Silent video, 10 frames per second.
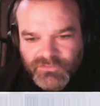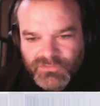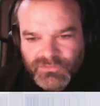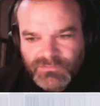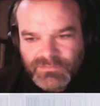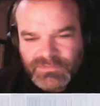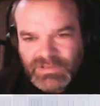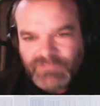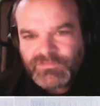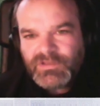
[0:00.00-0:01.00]
So
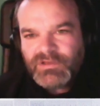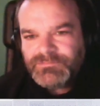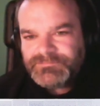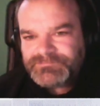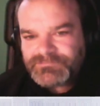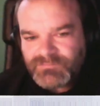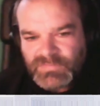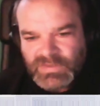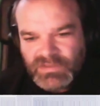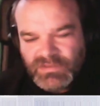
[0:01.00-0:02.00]
Kafka
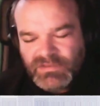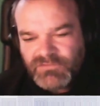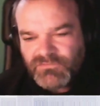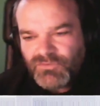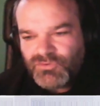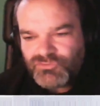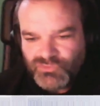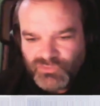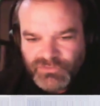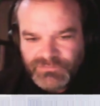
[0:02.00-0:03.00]
is a
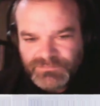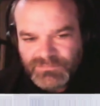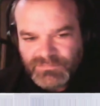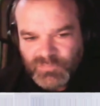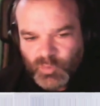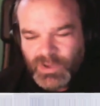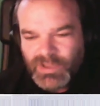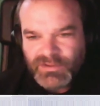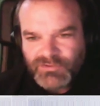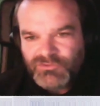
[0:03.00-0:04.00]
tool
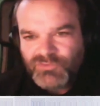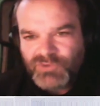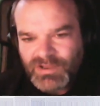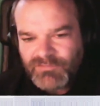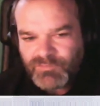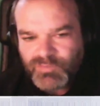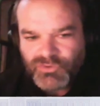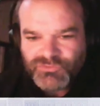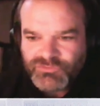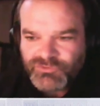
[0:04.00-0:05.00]
where you have
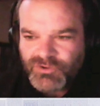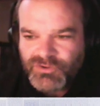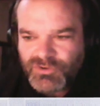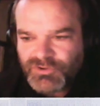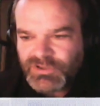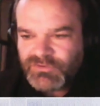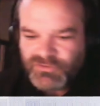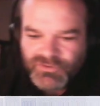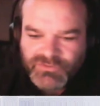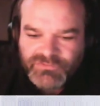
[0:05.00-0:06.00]
producer
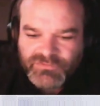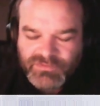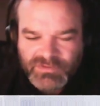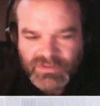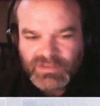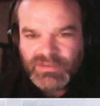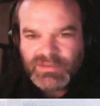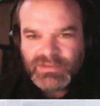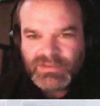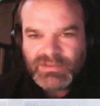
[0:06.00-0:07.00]
connectors
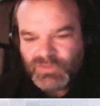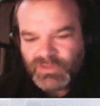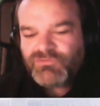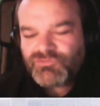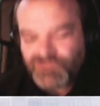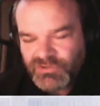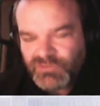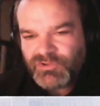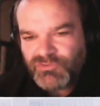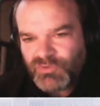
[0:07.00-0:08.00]
and
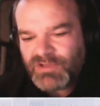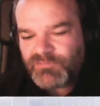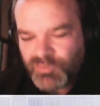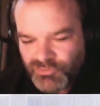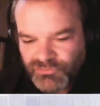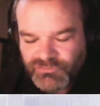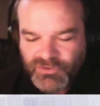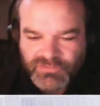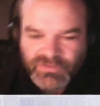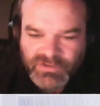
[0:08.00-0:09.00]
essentially where you have
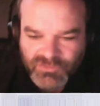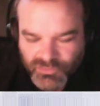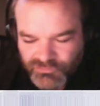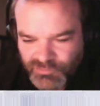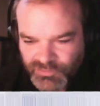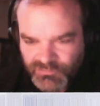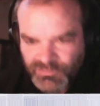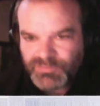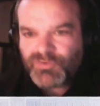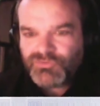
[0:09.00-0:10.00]
producers and
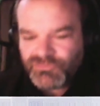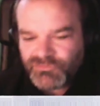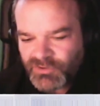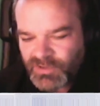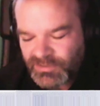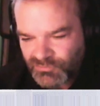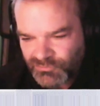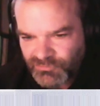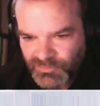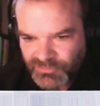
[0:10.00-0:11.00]
consumers, The producer and
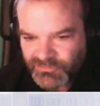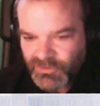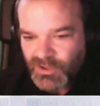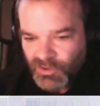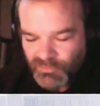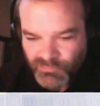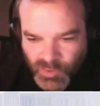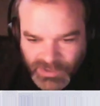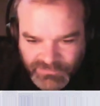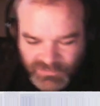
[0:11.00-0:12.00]
consumers of
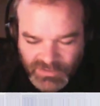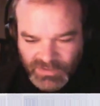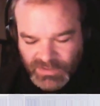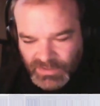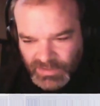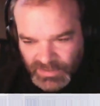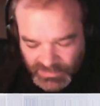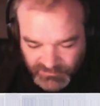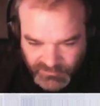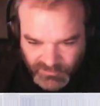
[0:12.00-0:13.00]
what
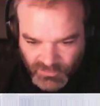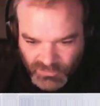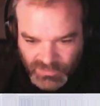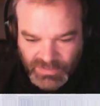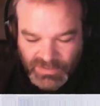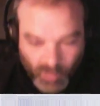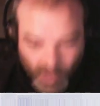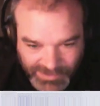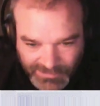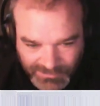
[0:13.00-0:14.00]
and for and
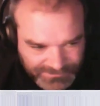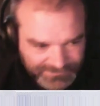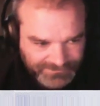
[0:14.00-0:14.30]
why.